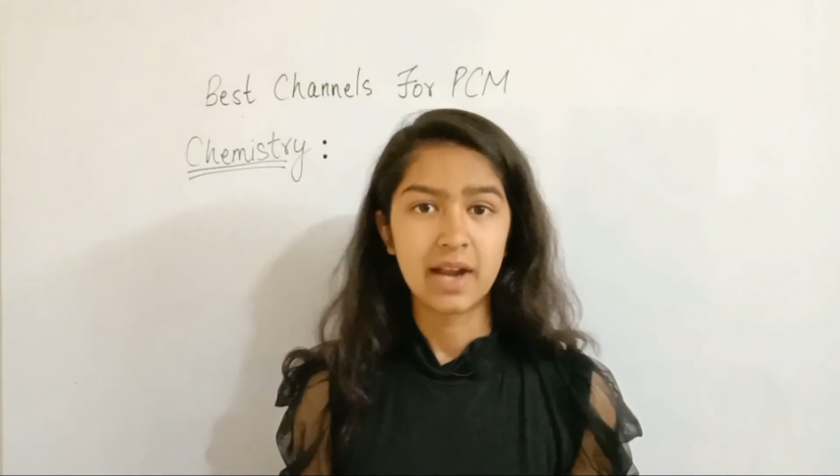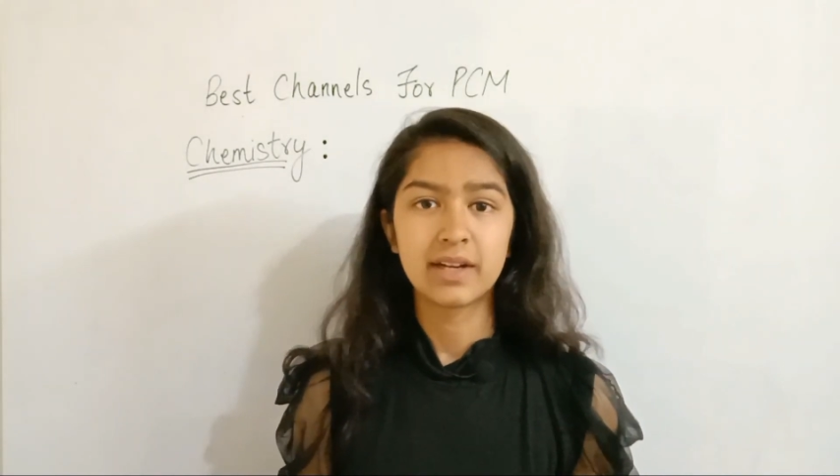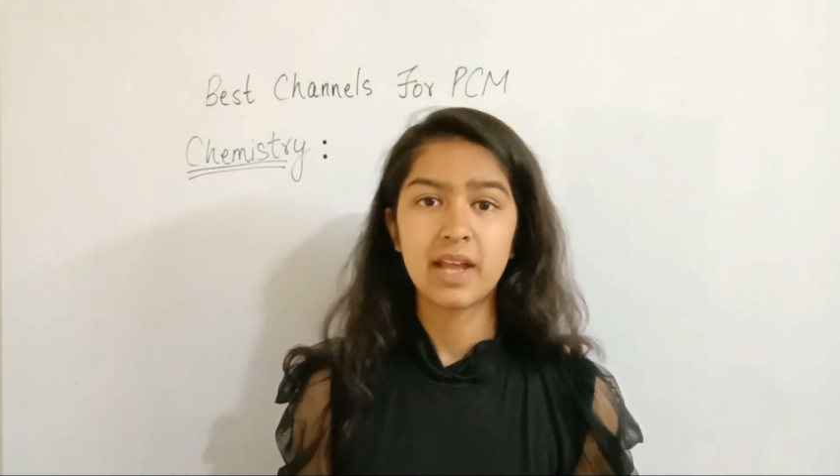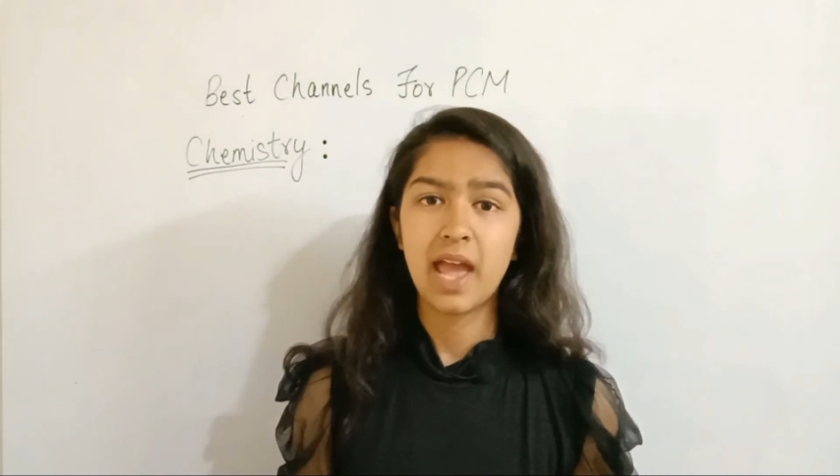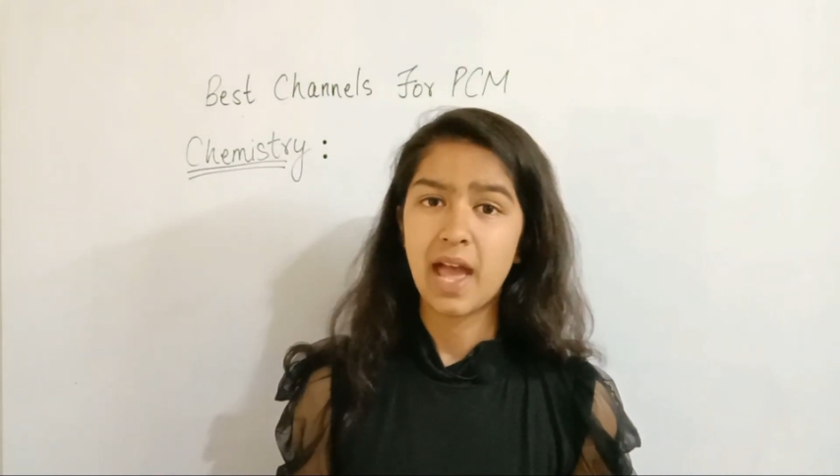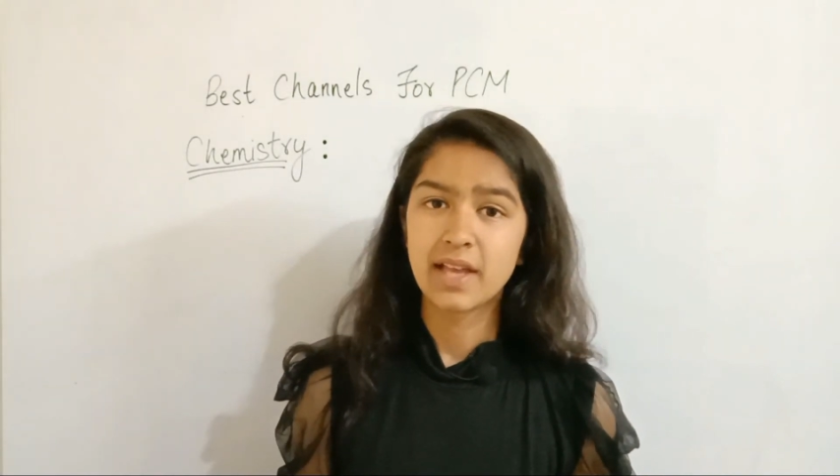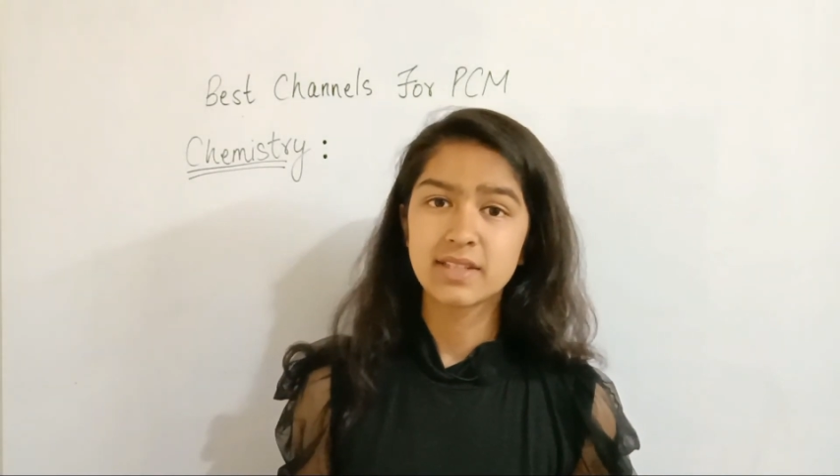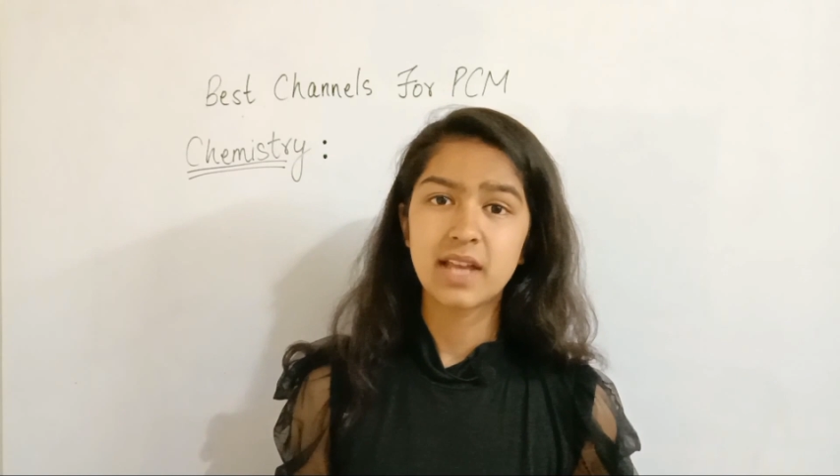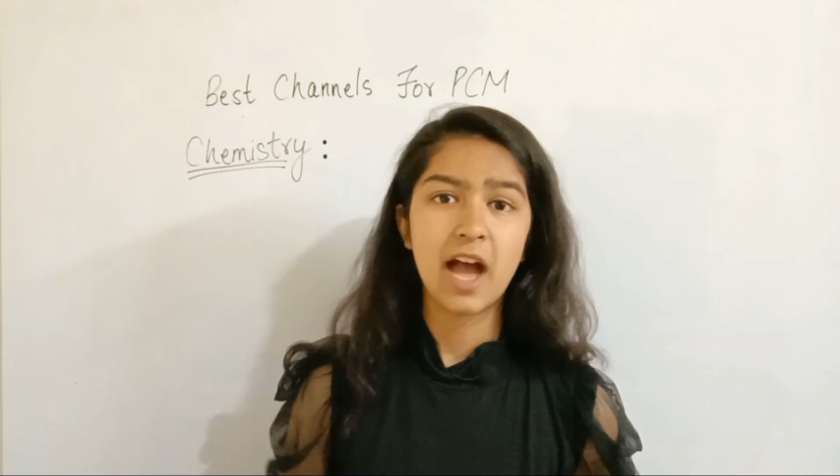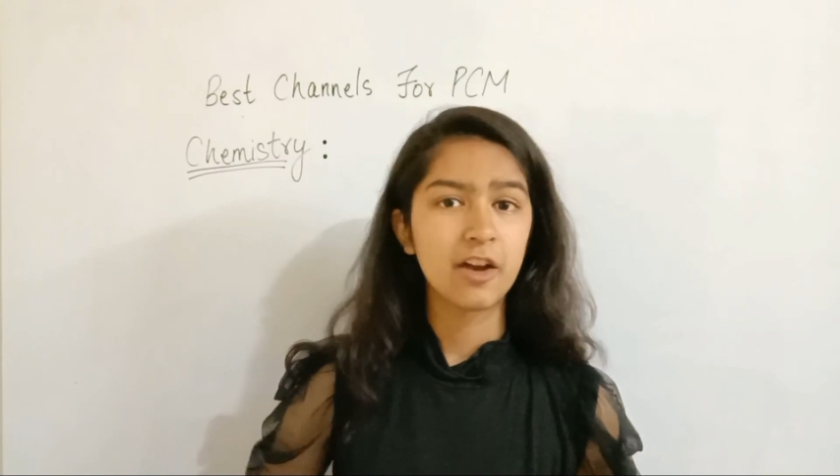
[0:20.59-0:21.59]
and
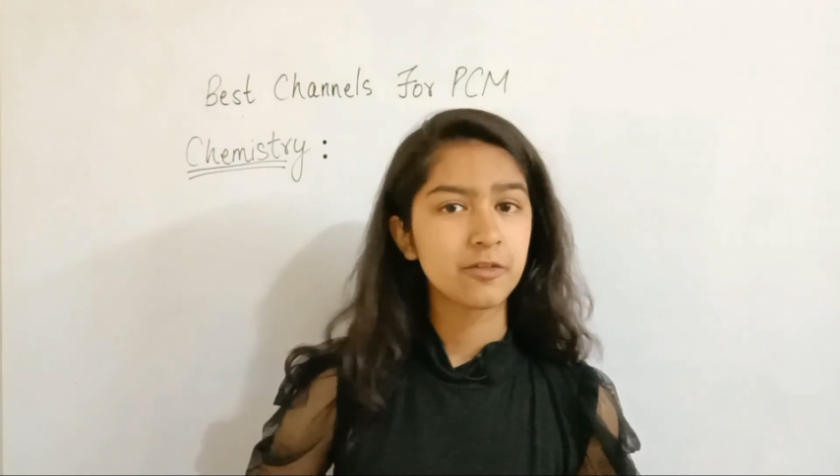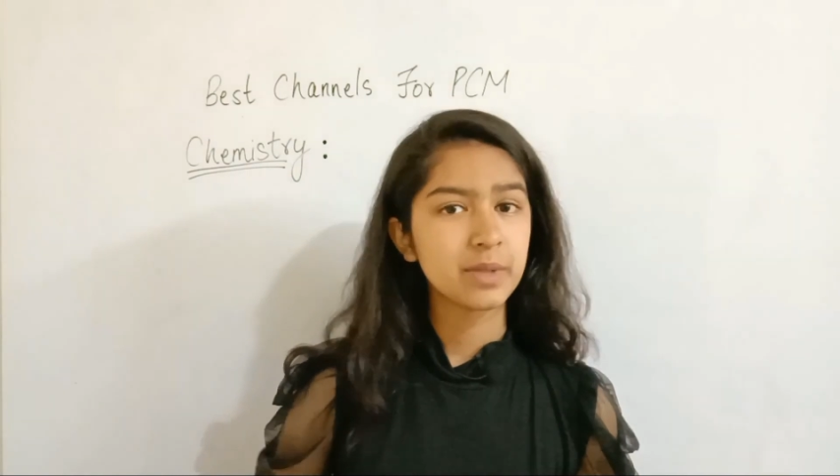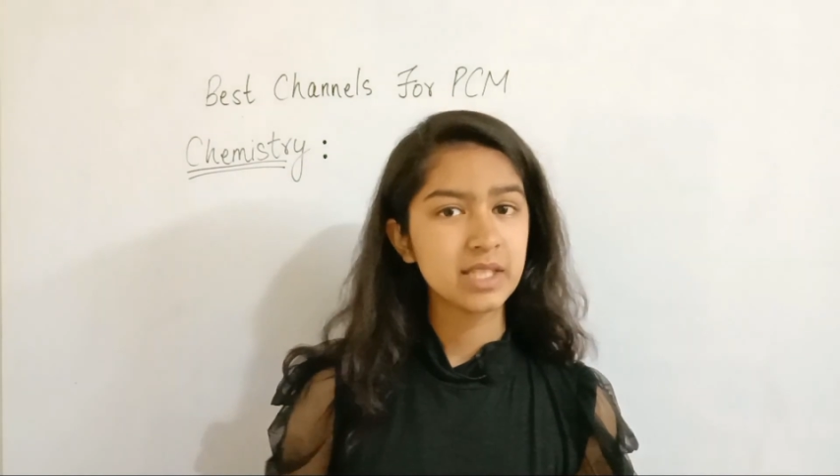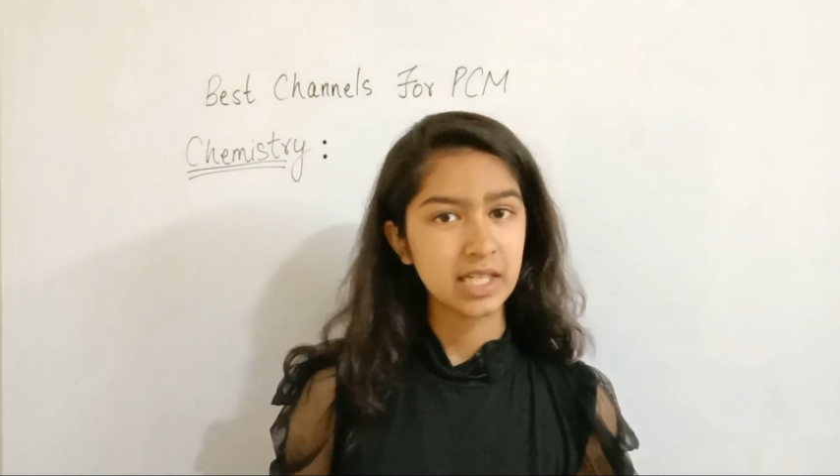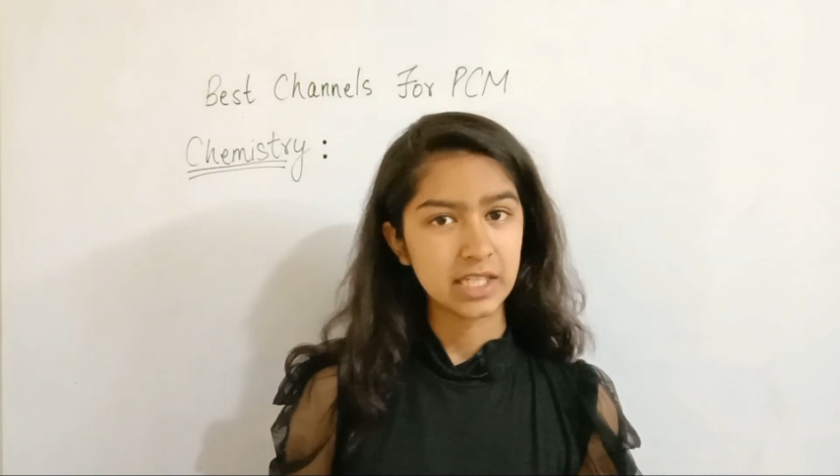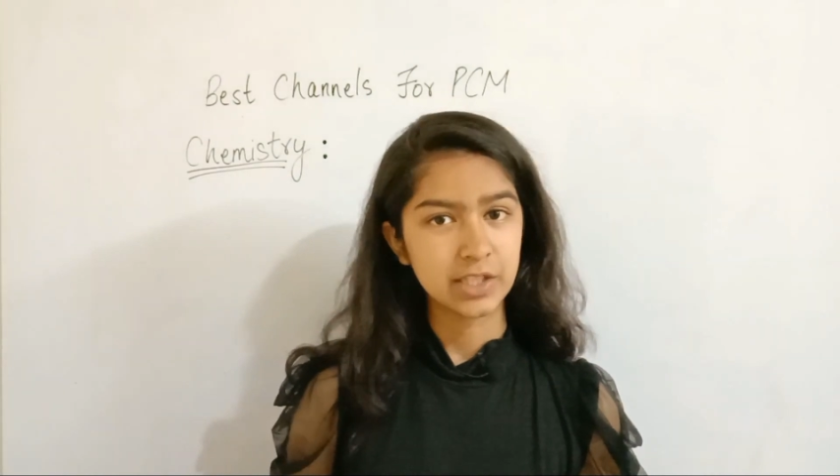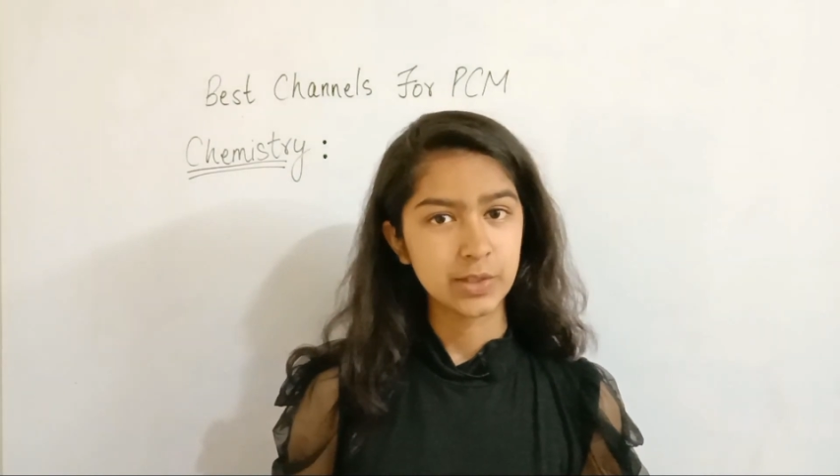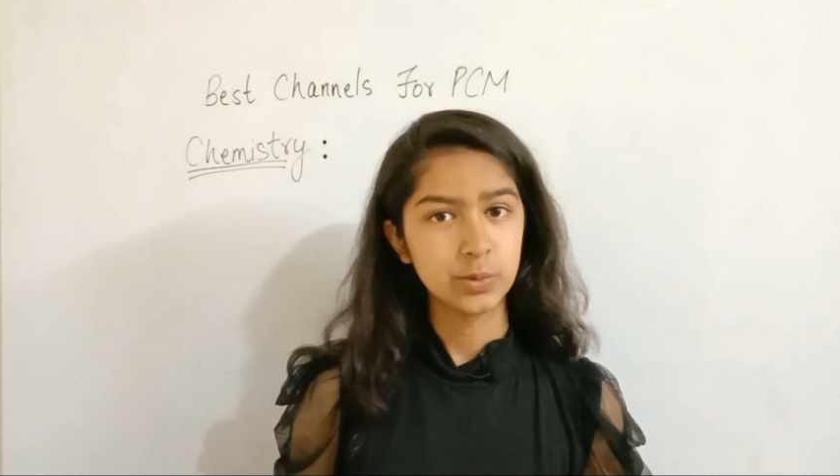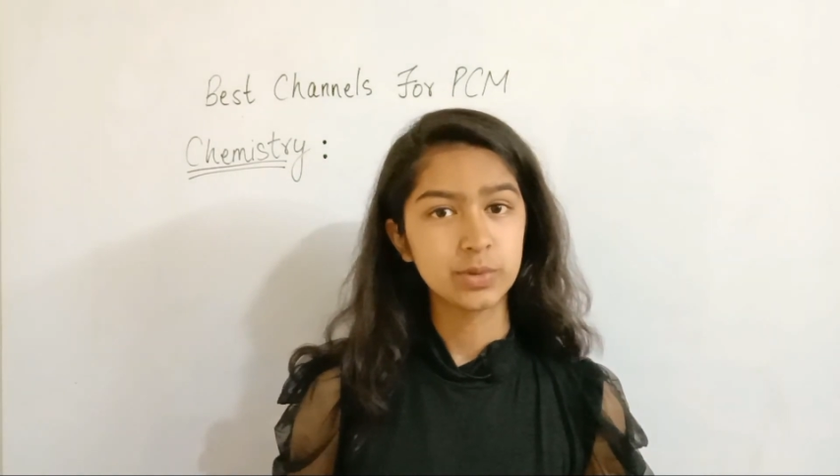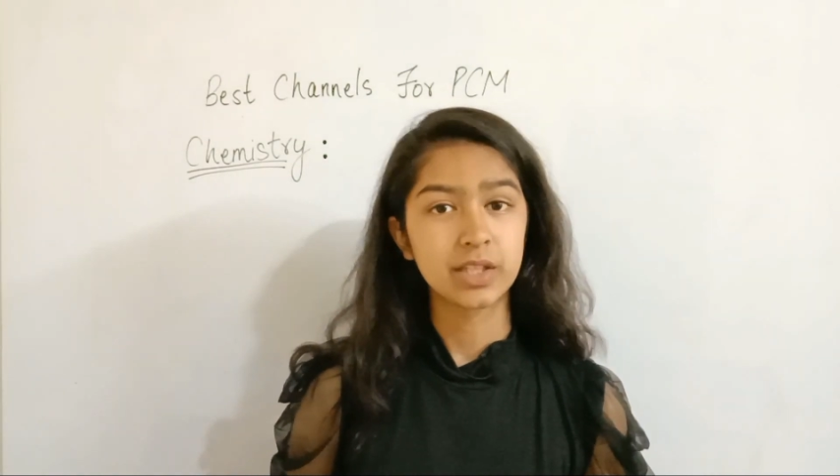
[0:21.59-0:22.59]
as I have been telling you